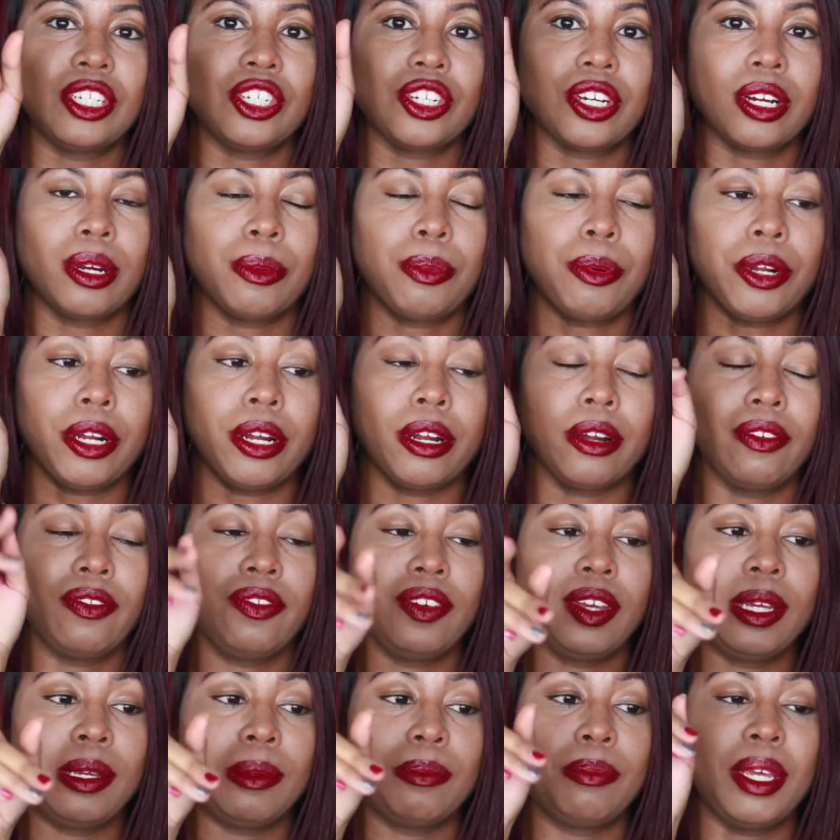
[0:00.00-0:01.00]
it's your girl, Pretty Girl
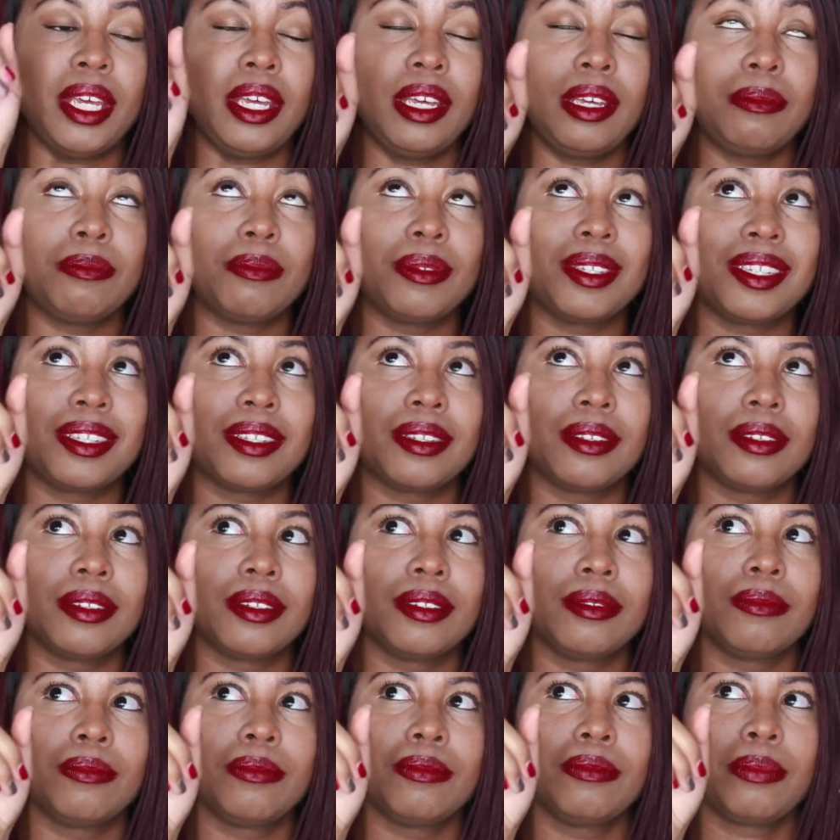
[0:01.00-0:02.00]
Peeps.
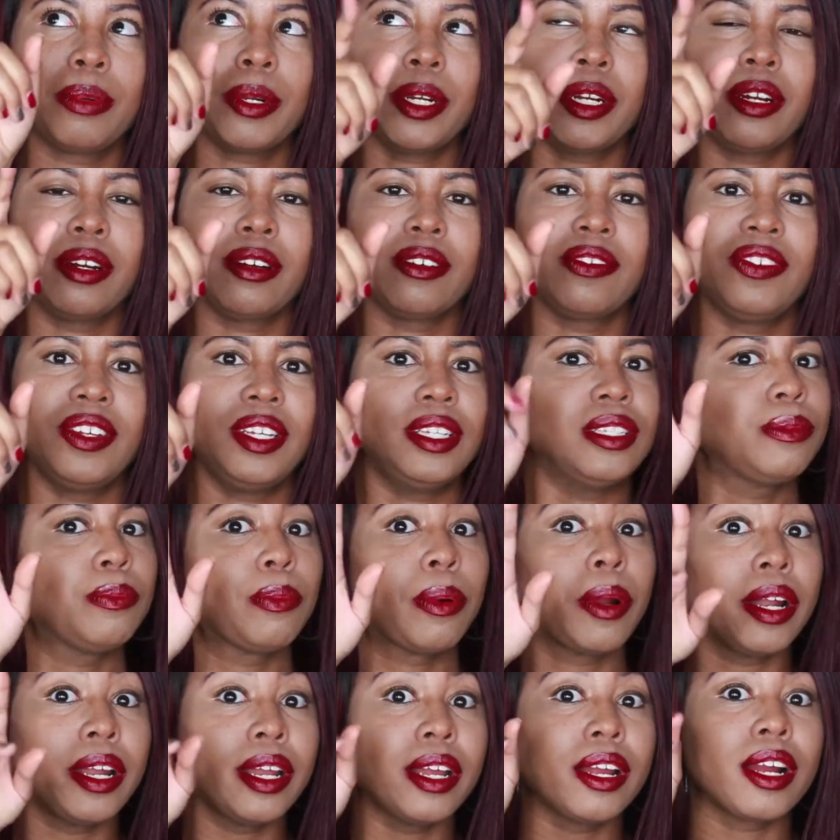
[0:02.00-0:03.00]
Pretty Girl
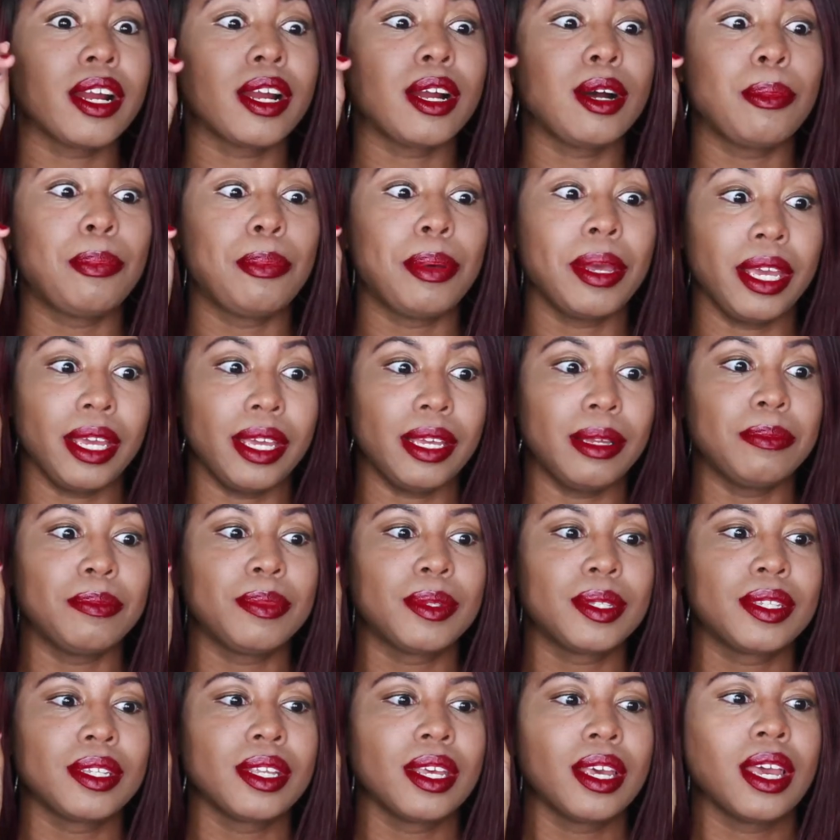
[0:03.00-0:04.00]

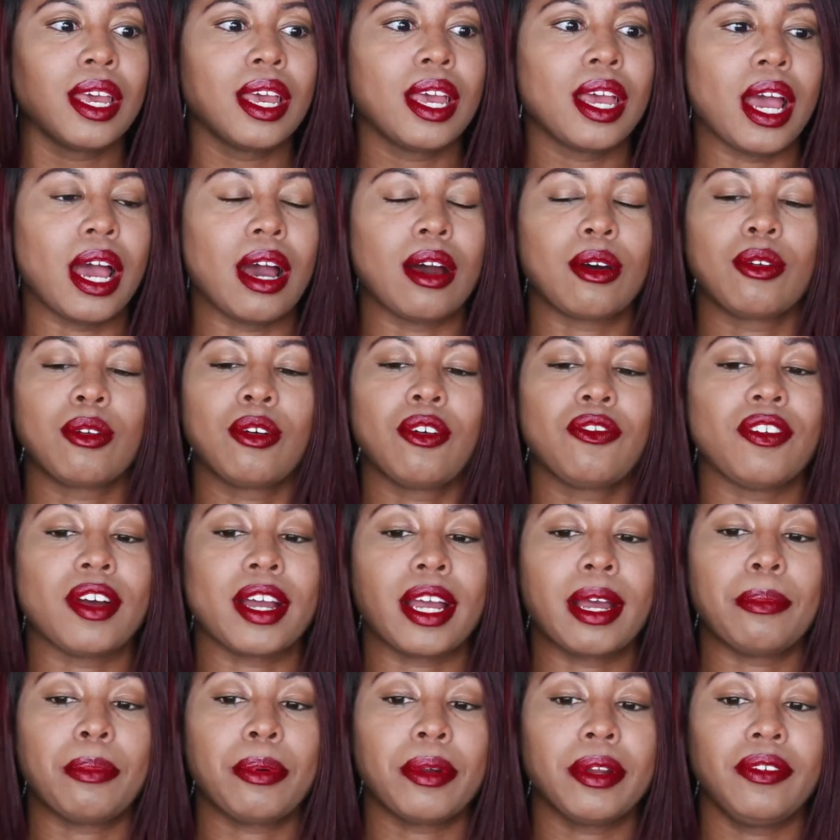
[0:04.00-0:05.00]
Peeps. I don't know if I
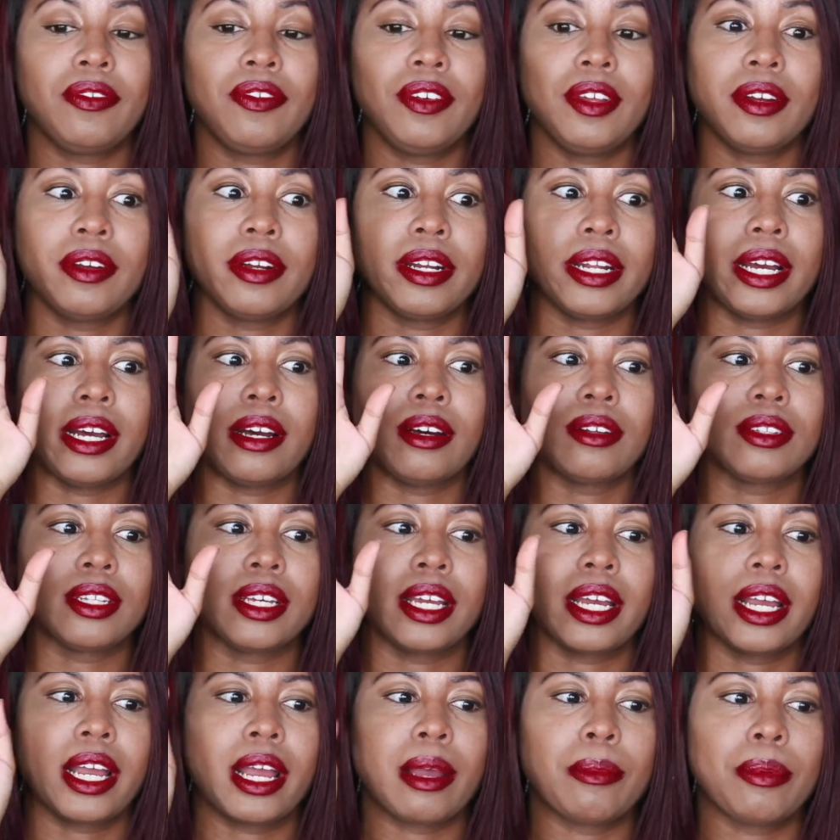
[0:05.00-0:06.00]
got pretty feet or not. I don't
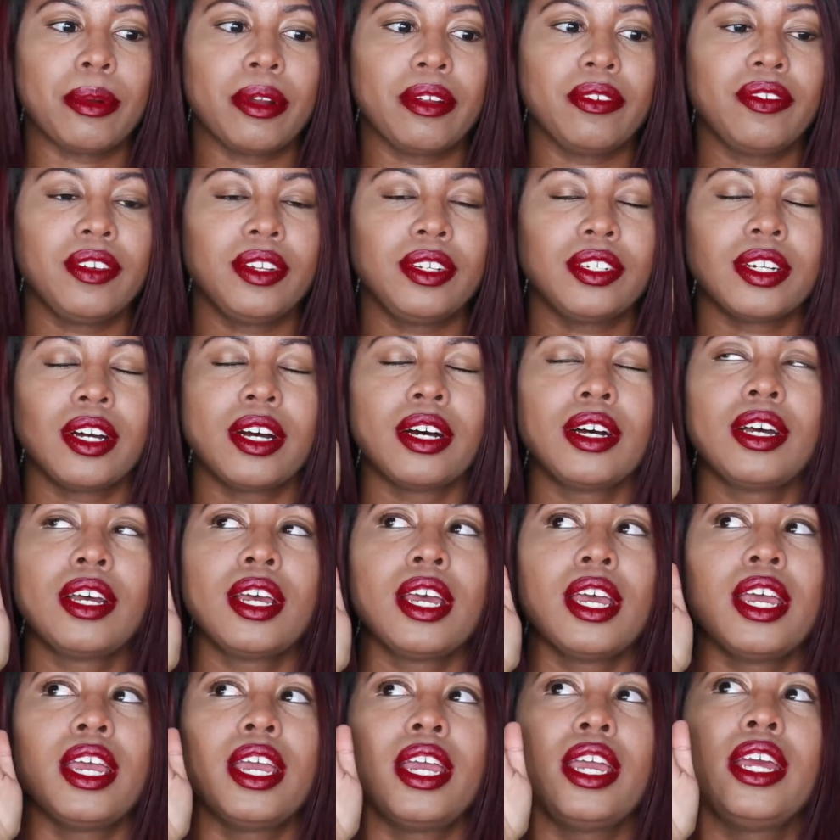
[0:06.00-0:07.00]
think I got pretty feet, y'all.
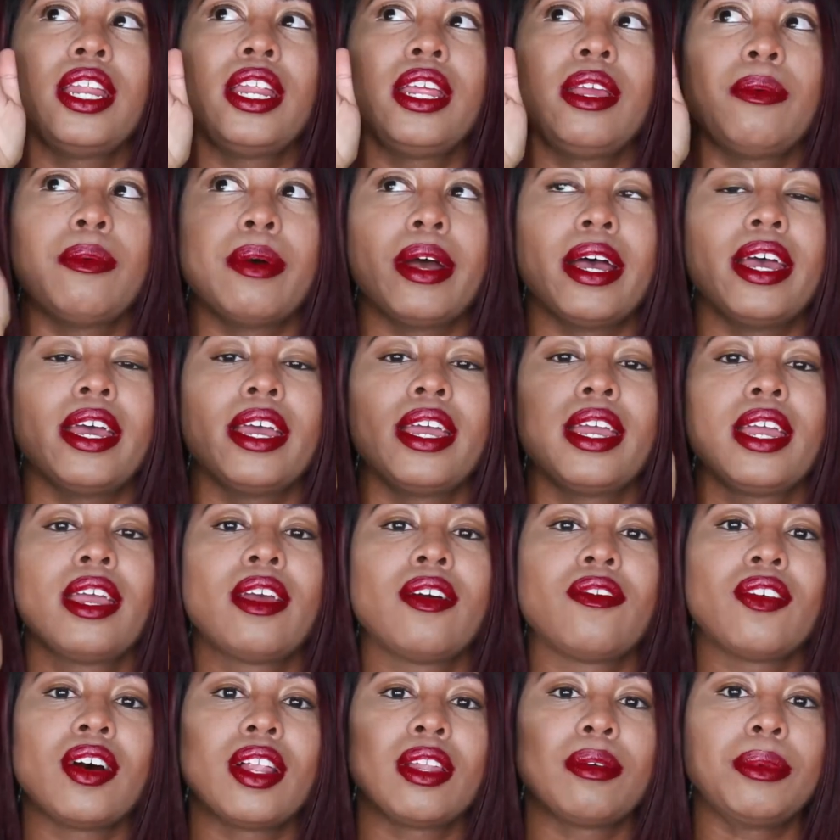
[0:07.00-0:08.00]
Anyway,
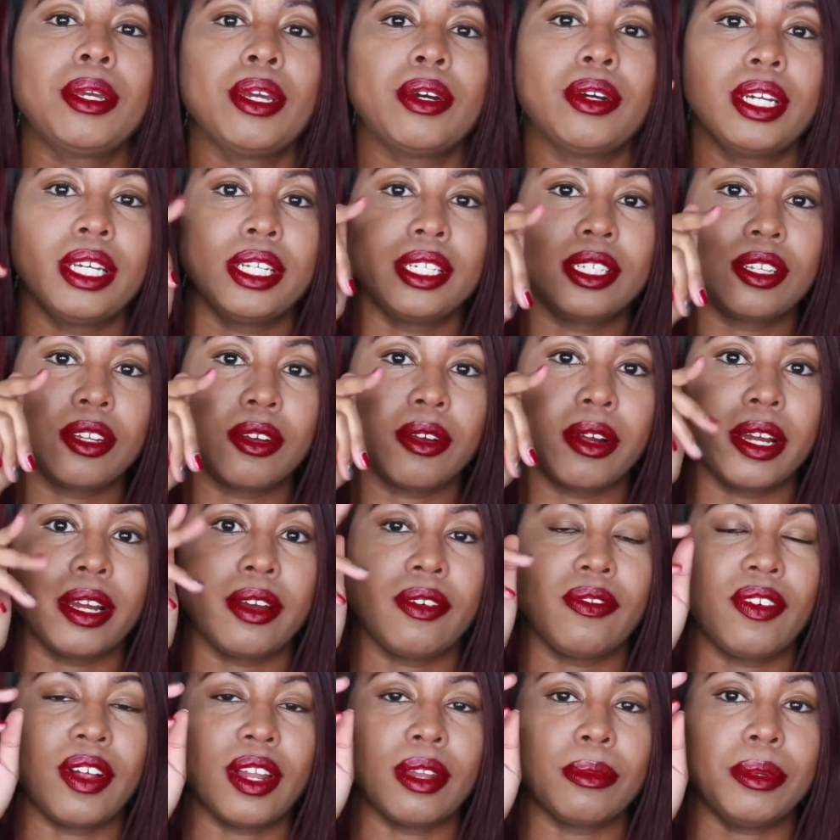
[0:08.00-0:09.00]
follow me on
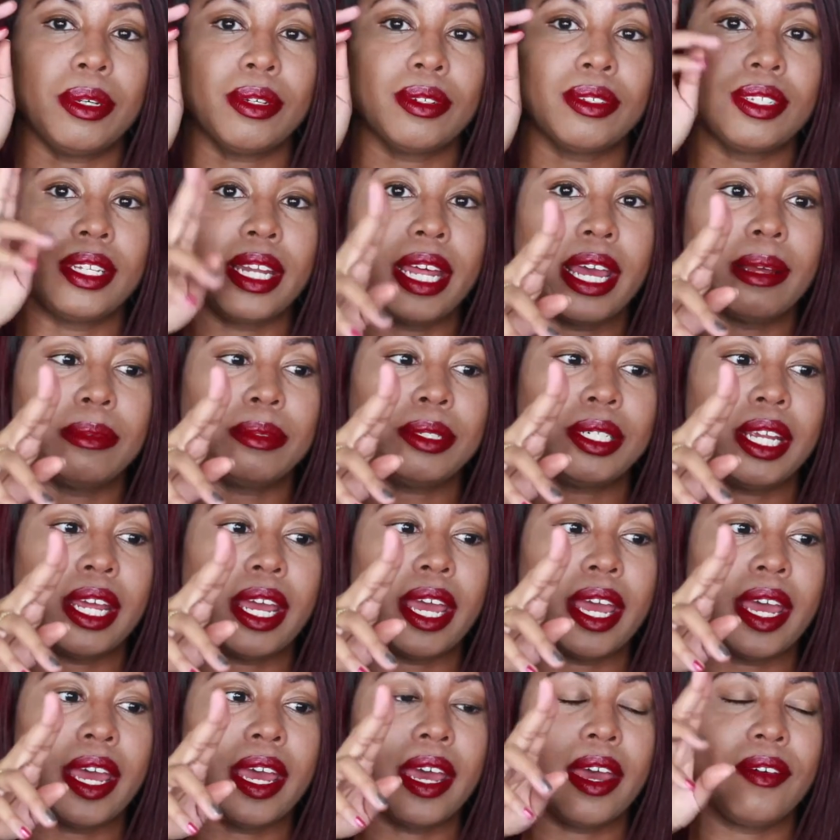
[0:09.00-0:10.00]
Instagram, follow me on
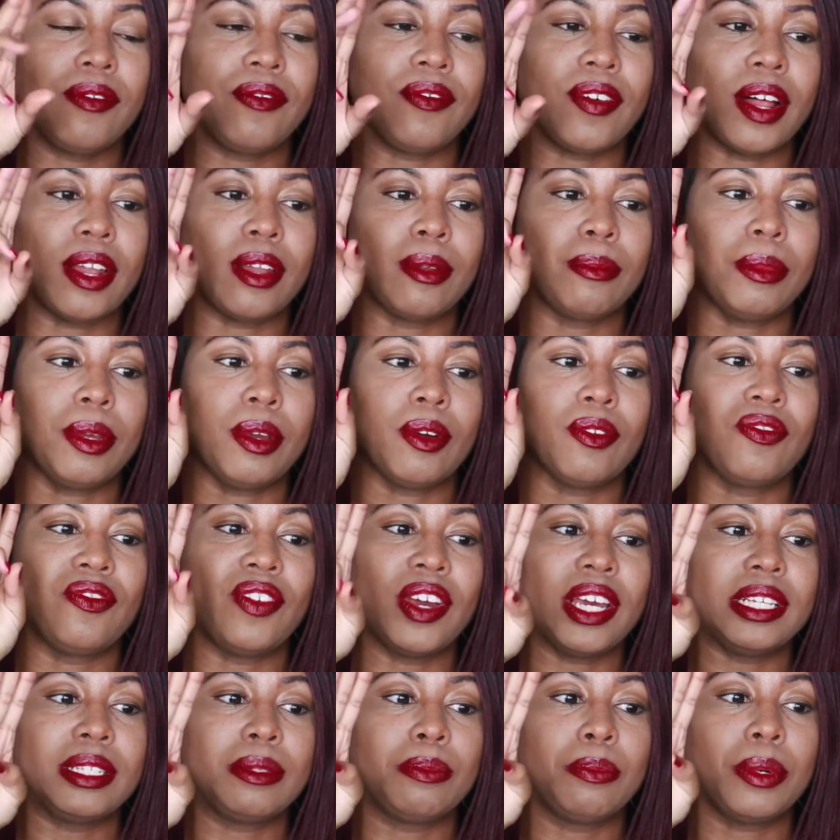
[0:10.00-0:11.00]
Snapchat, follow me on
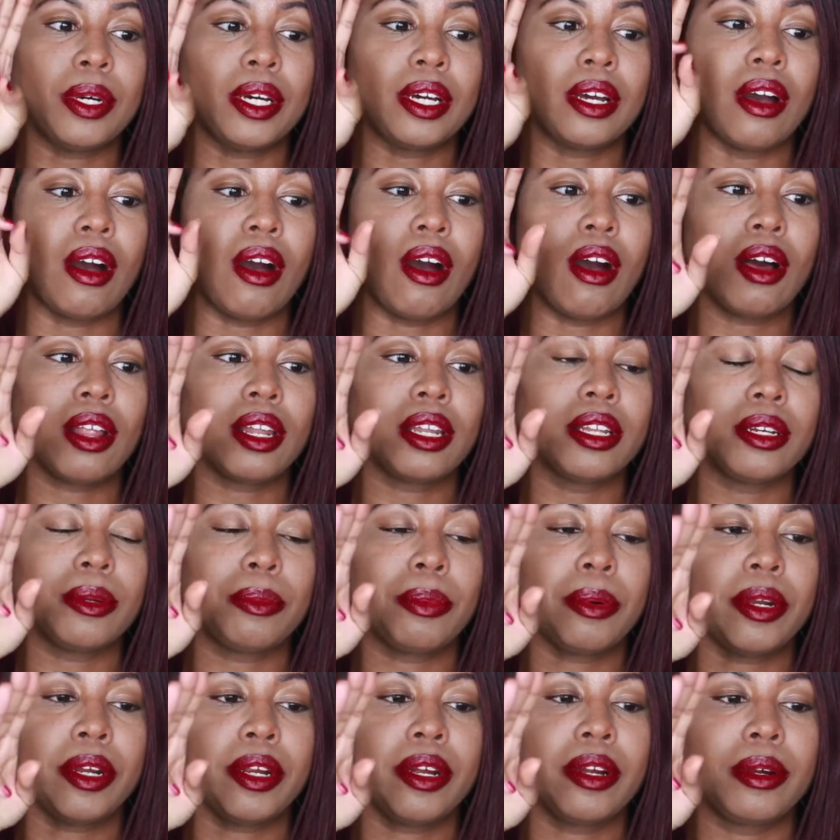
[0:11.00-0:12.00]
Facebook, all under
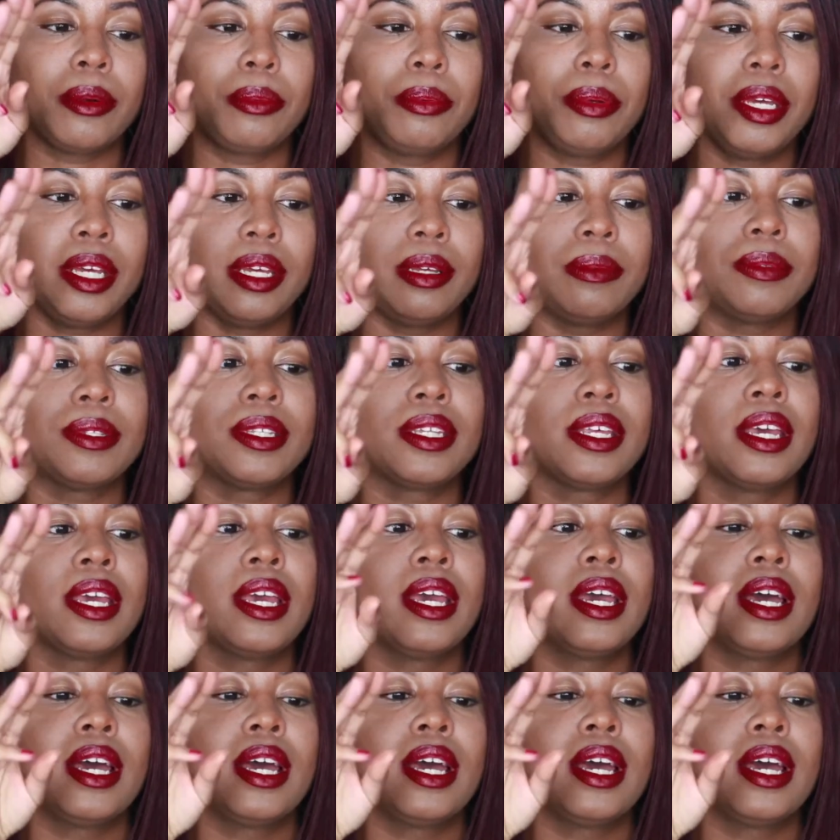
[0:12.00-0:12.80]
Pretty Girl Peeps.